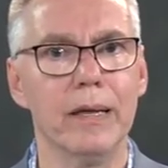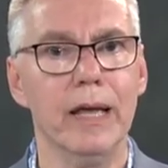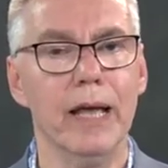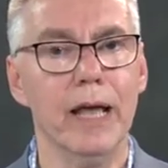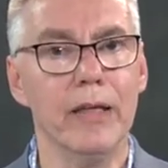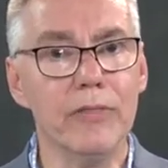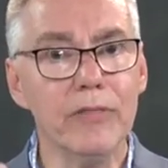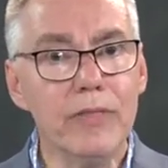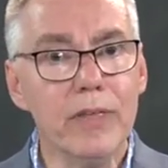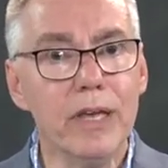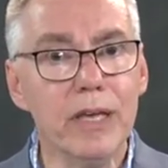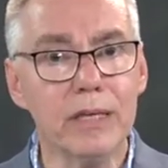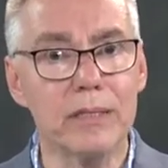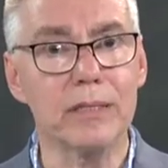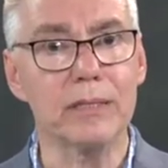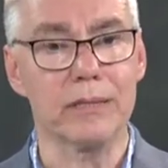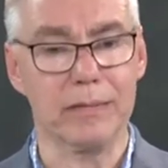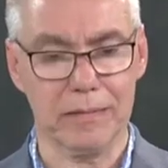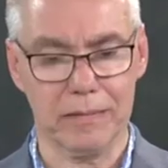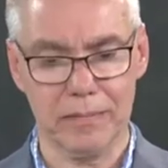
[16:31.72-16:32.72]
And
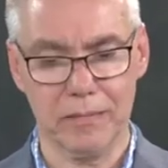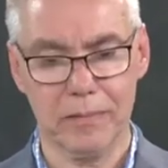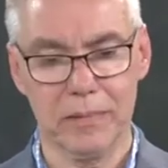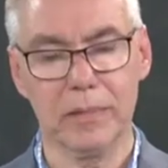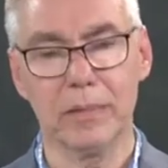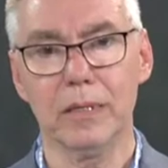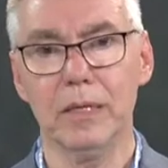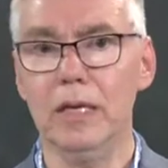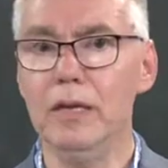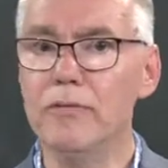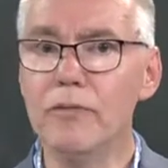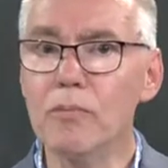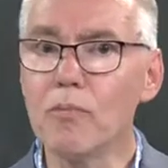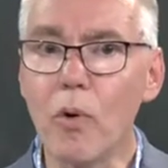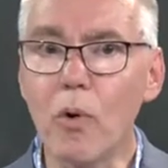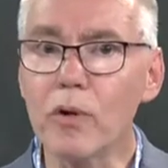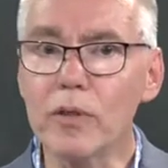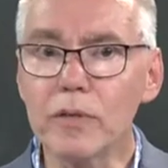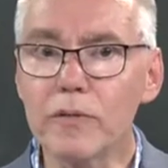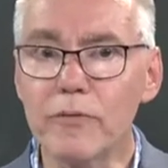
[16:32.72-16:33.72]
this, even
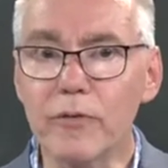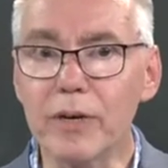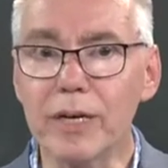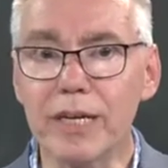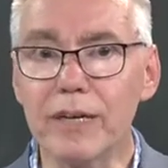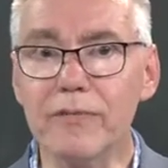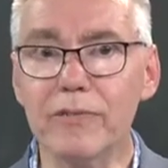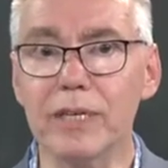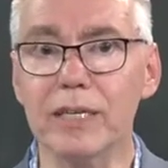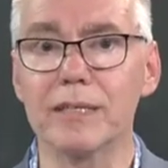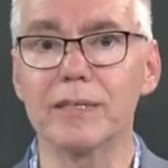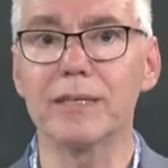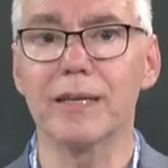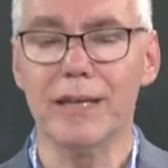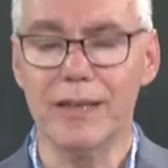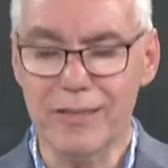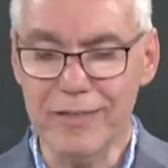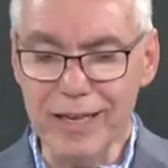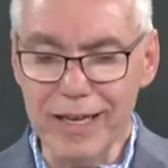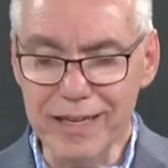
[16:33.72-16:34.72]
more than forgiveness,
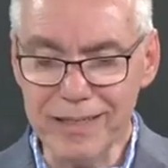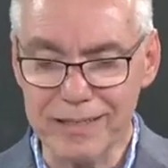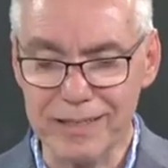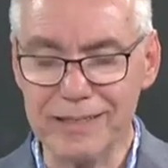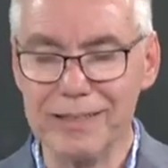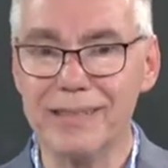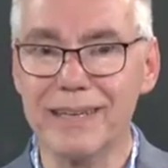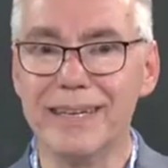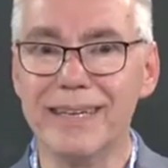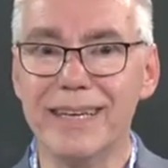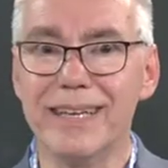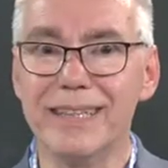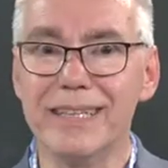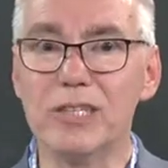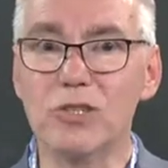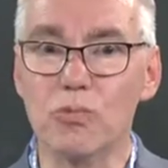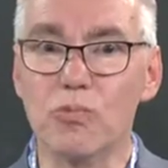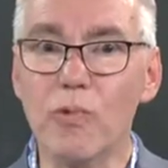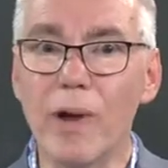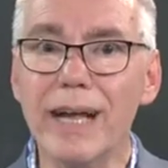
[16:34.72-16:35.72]
this
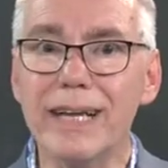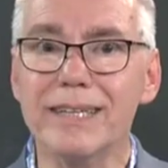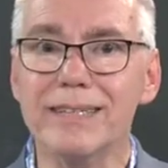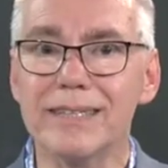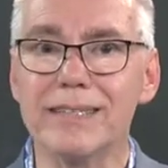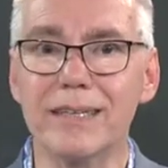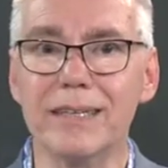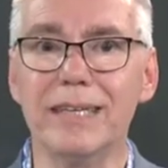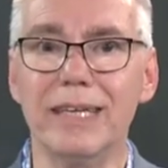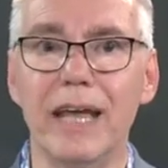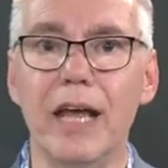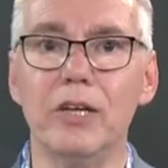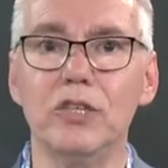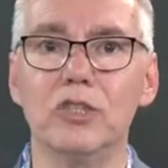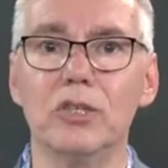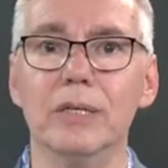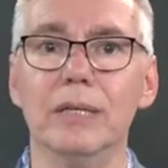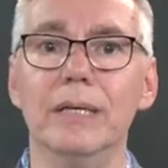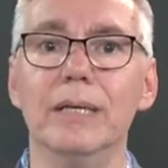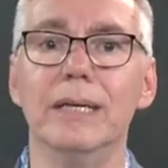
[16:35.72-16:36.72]

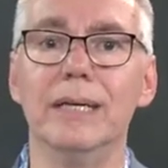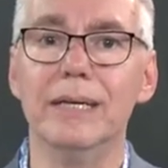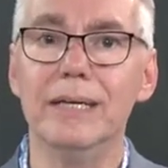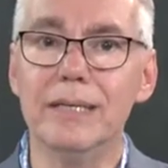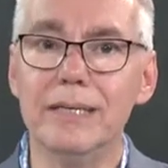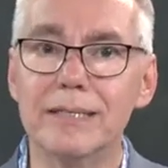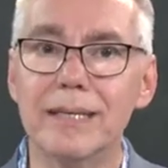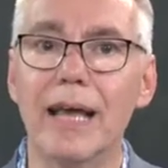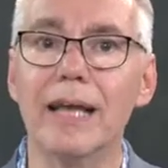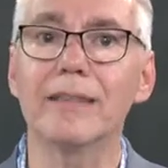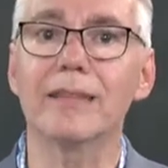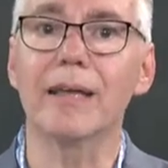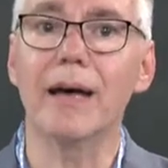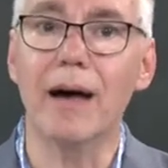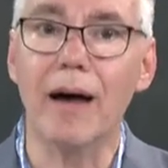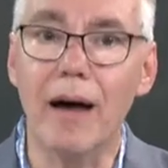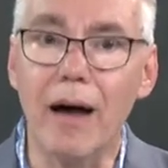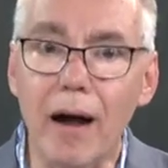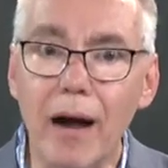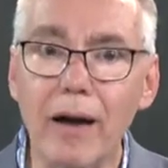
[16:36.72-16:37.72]
reconciliation is at the
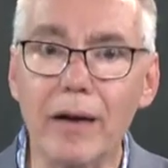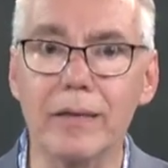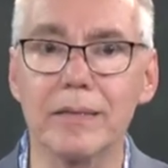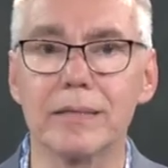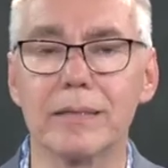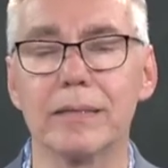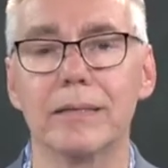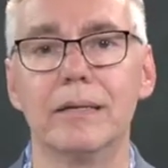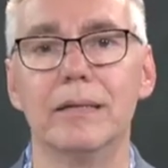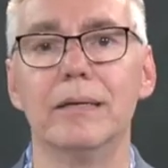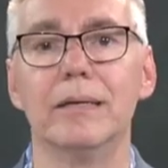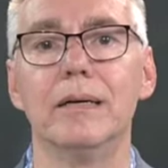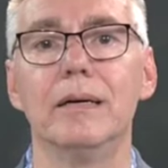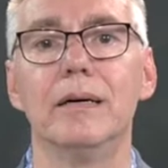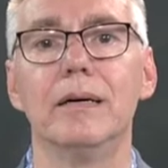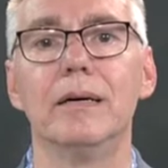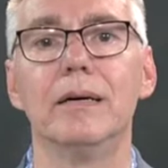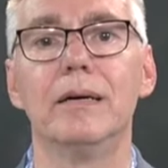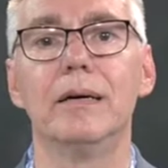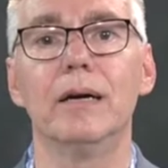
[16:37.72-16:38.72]
heart
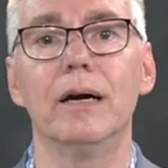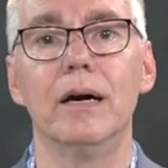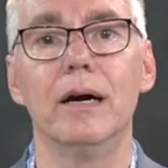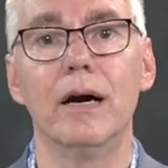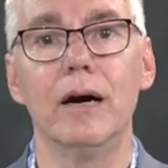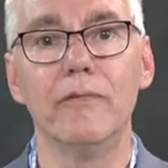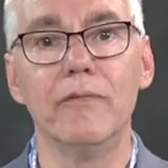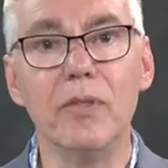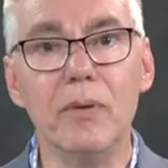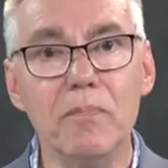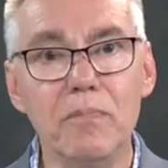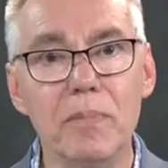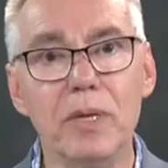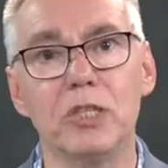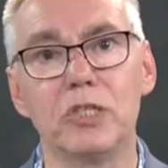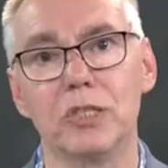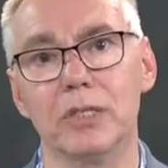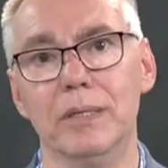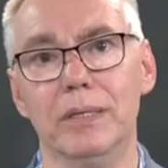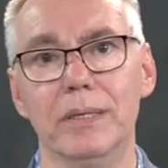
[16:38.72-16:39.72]
of the
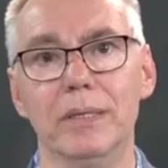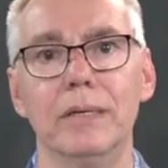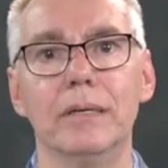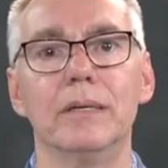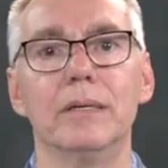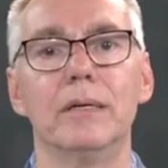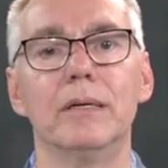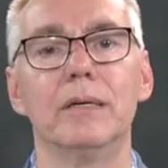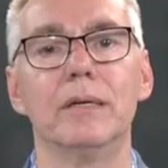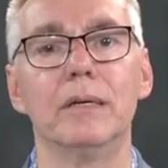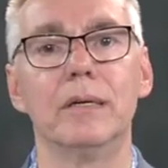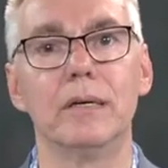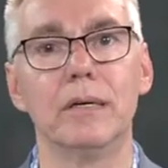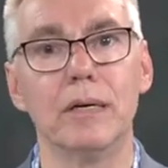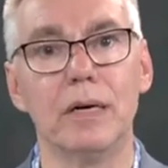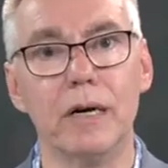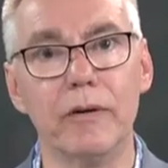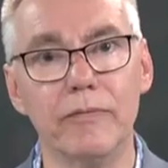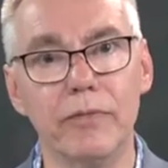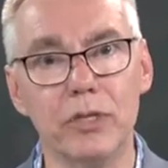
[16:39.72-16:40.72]
mission
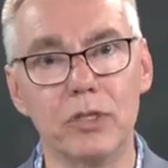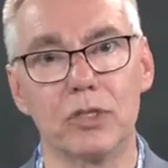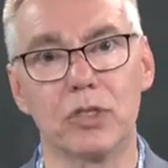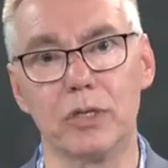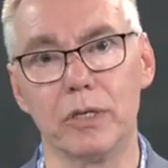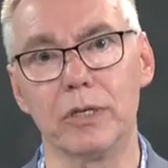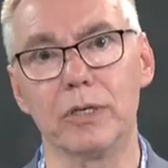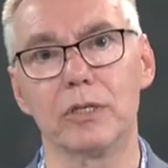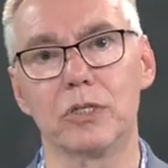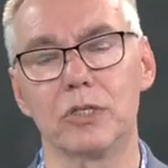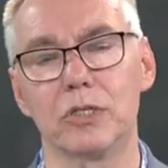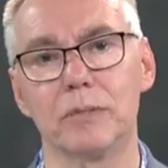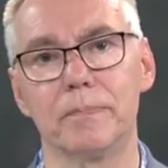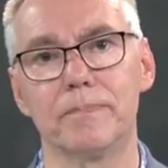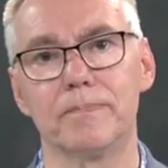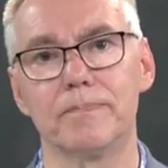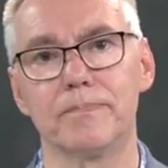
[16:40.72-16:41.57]
of the church.